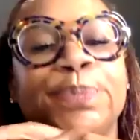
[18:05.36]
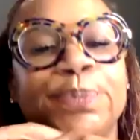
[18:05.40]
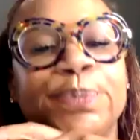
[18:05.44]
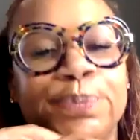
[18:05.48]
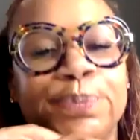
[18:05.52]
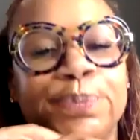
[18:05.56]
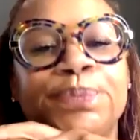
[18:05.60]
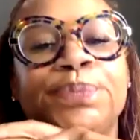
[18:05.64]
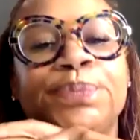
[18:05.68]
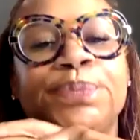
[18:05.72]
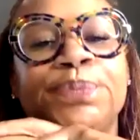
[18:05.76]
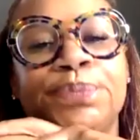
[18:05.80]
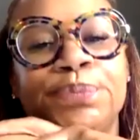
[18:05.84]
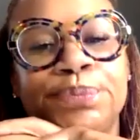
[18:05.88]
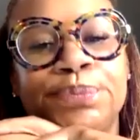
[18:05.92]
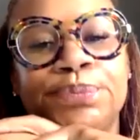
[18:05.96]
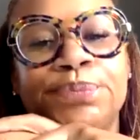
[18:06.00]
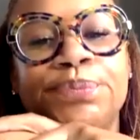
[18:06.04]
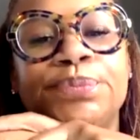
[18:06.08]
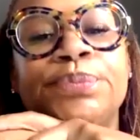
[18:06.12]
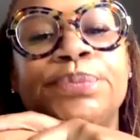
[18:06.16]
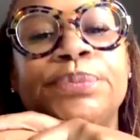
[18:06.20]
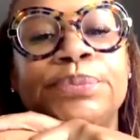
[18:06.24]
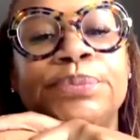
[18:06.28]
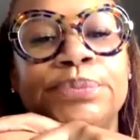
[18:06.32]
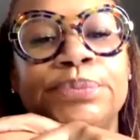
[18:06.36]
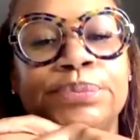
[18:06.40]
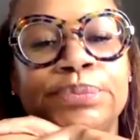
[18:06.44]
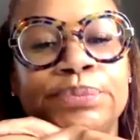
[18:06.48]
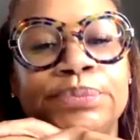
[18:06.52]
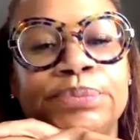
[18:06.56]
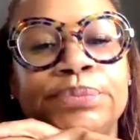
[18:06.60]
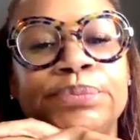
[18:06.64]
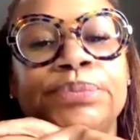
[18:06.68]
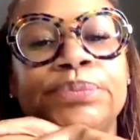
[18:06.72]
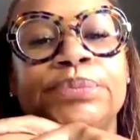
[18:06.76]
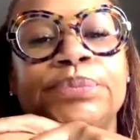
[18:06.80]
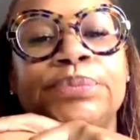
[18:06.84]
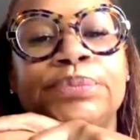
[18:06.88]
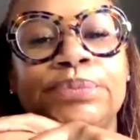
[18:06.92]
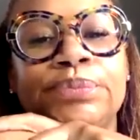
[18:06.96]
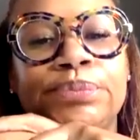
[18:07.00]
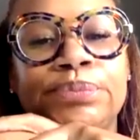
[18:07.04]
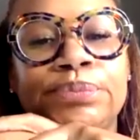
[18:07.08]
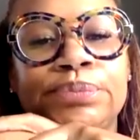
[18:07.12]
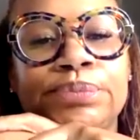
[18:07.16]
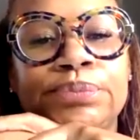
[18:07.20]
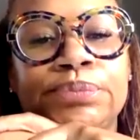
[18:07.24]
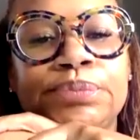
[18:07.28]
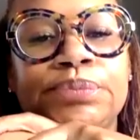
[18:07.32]
I'm thinking about you,
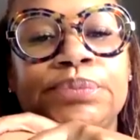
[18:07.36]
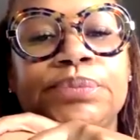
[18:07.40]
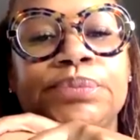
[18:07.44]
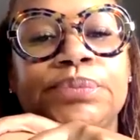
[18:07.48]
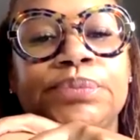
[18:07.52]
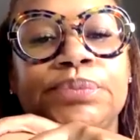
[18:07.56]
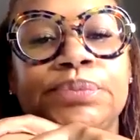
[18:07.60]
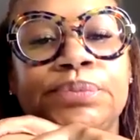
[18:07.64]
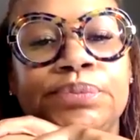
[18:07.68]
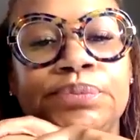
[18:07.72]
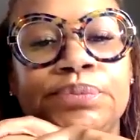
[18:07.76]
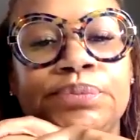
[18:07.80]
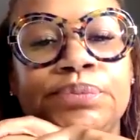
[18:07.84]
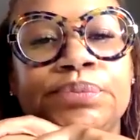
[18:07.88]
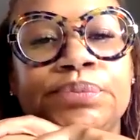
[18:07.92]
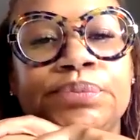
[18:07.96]
it gives them the